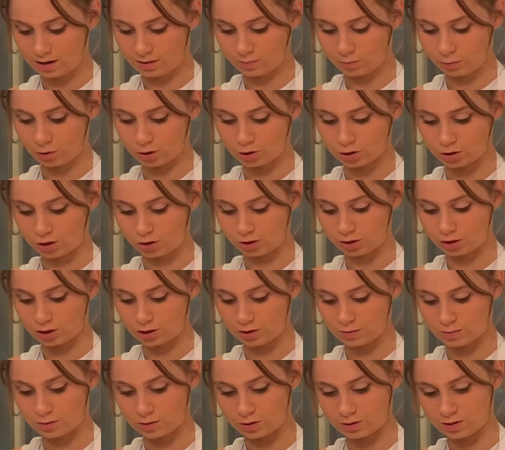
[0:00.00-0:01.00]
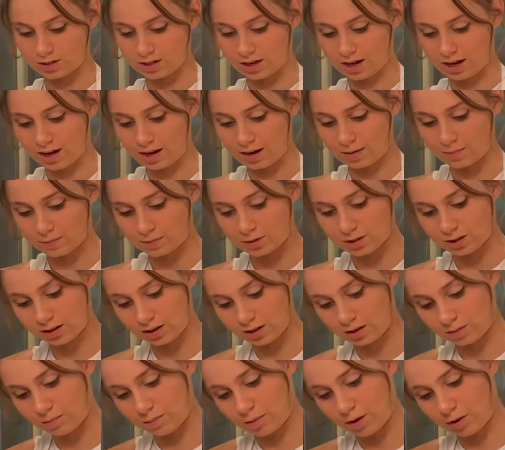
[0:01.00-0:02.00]
more chocolate chips on top to
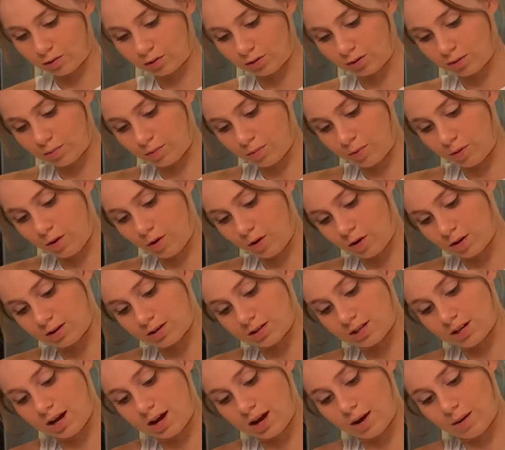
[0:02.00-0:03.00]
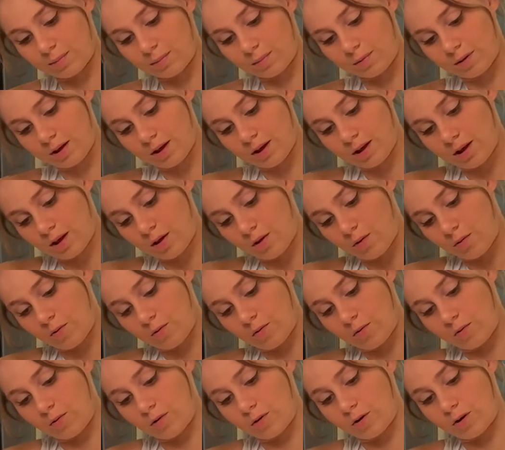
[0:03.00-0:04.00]
like melt them on top,
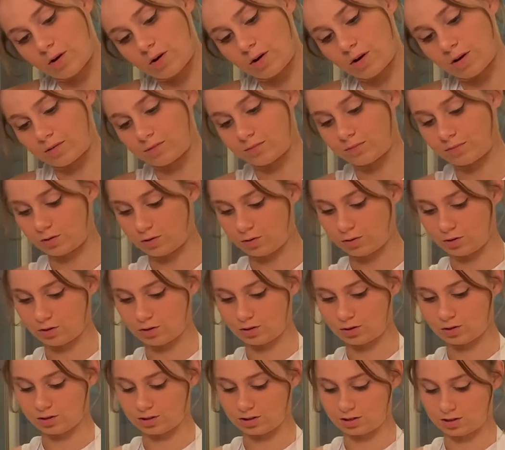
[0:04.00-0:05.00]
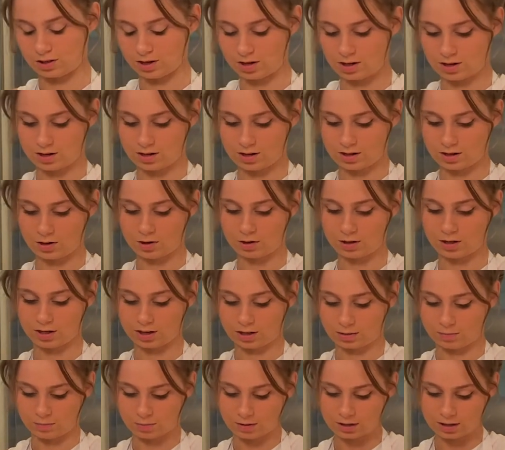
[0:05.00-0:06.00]
or you can just cook it
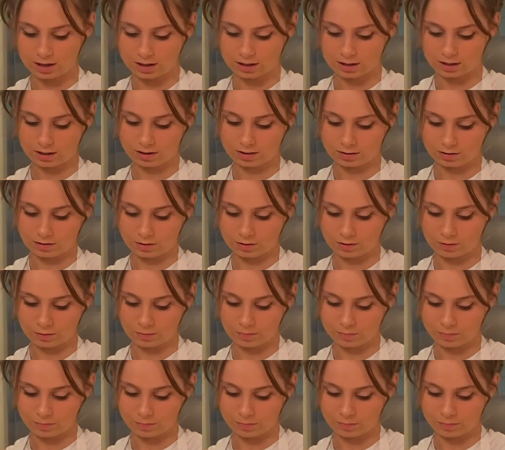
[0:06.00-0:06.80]
completely through